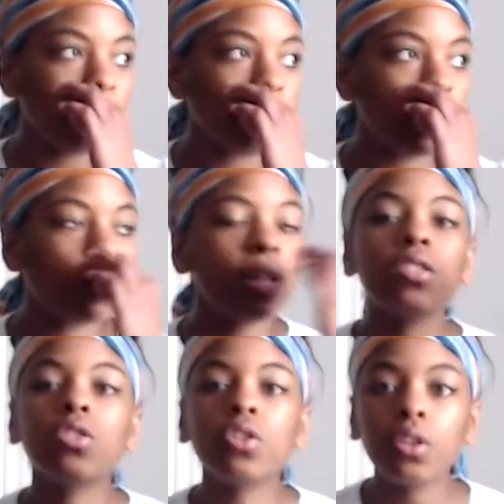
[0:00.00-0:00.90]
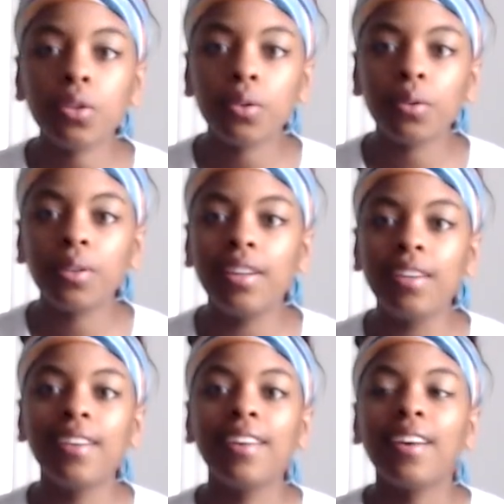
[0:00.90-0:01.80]
But what's new
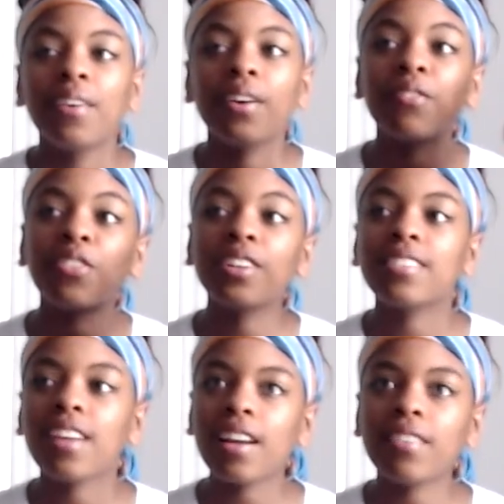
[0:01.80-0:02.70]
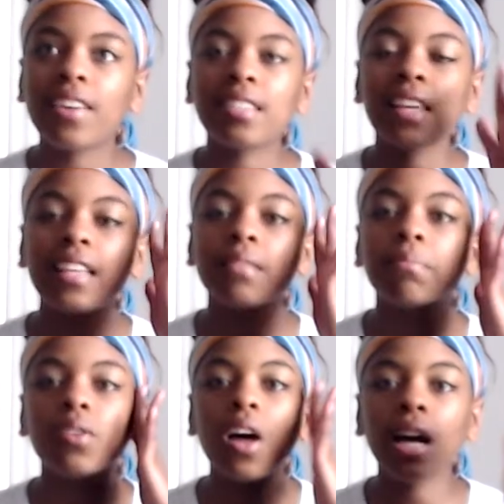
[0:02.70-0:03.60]
for a lot of us is
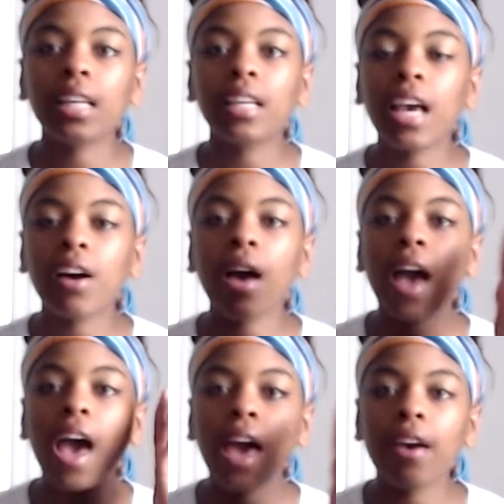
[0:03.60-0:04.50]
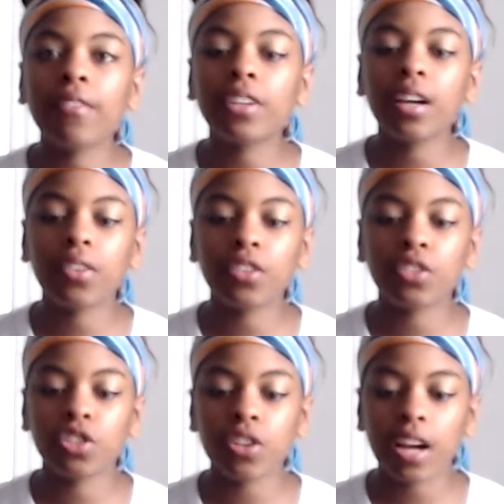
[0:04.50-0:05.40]
blocking out every other
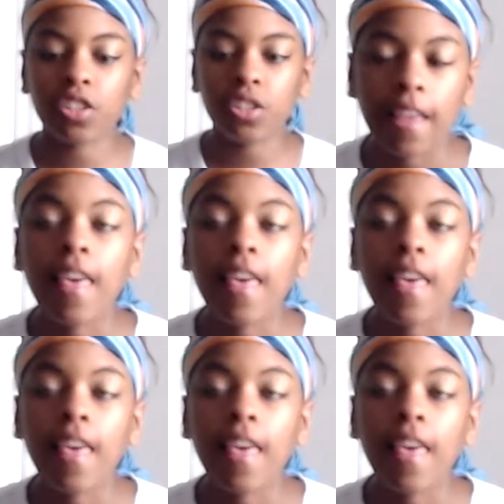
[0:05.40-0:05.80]
distraction.